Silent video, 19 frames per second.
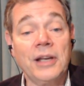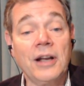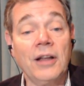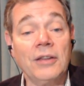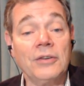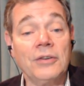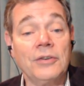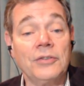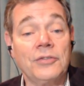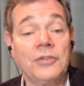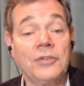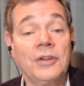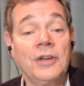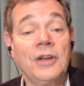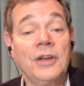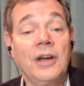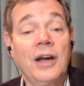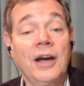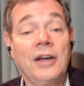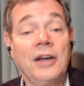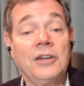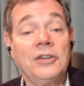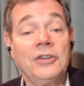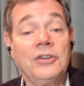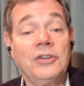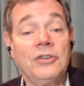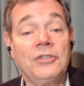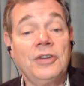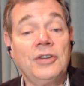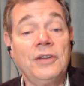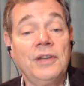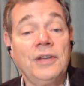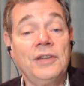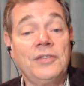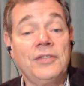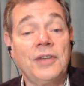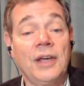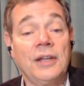colors on your
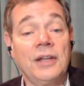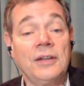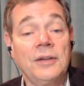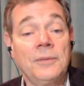TV set.